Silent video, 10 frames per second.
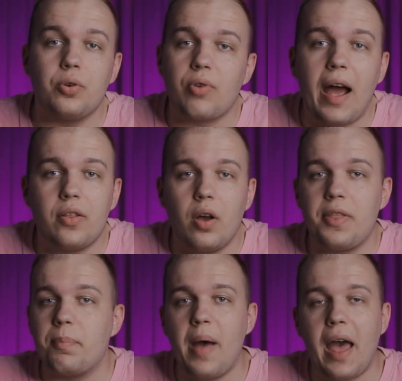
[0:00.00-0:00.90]
you right off
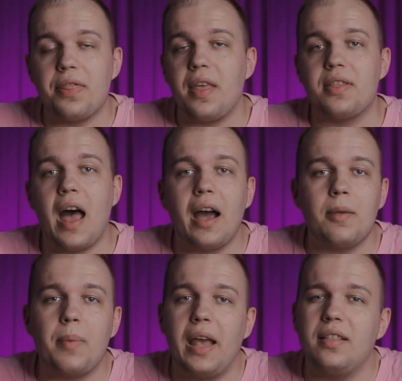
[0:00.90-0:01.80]
the bat that I
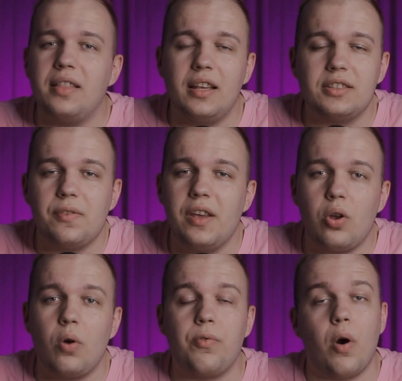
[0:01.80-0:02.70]
made this
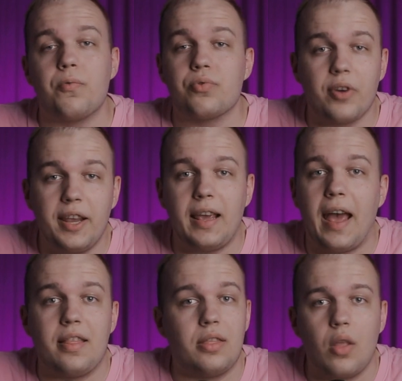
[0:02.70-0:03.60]
video for free
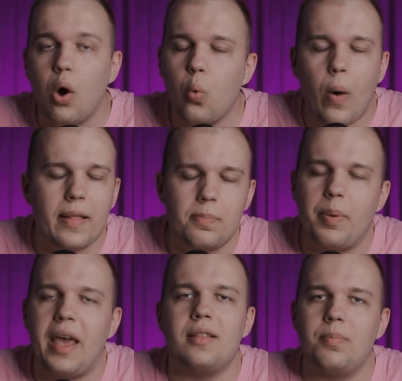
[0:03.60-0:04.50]
and no one
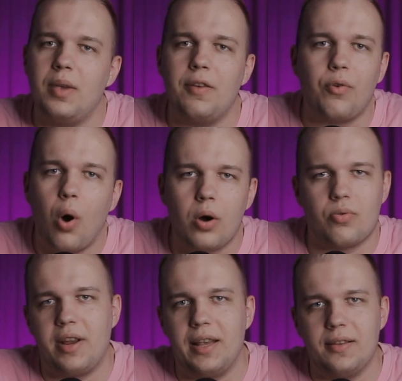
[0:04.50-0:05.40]
paid me
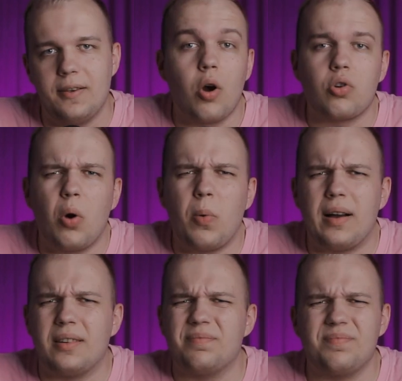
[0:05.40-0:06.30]
for it.
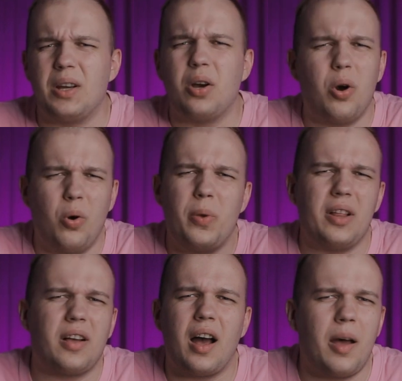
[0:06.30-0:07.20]
Moreover, who will
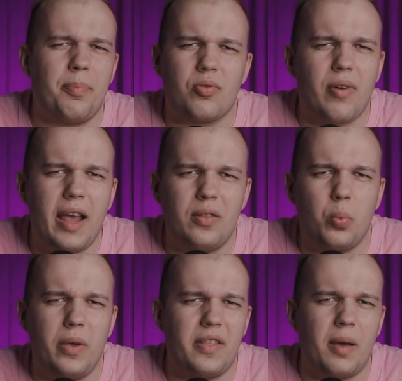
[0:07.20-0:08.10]
cooperate
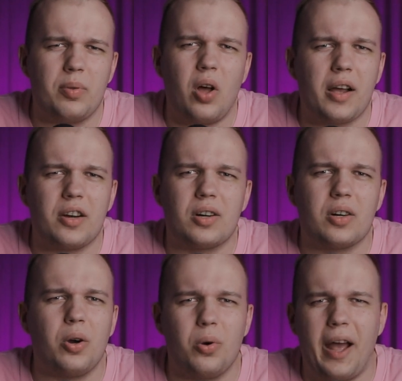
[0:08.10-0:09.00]
with a blogger
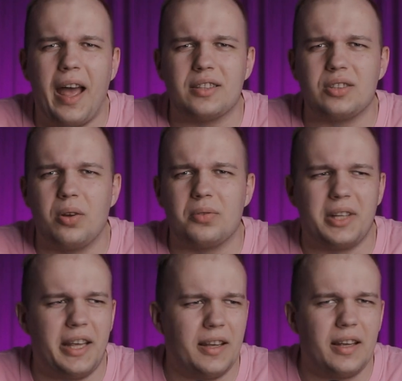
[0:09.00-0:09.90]
who has
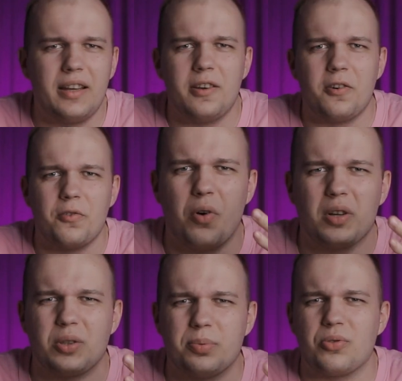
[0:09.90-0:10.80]
only
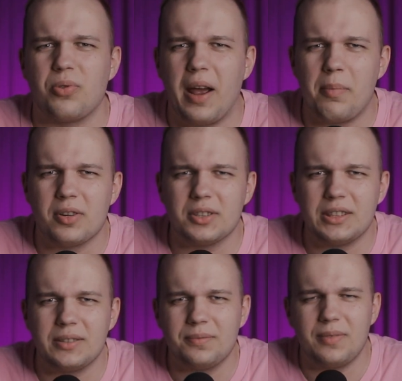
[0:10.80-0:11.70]
4 subscribers?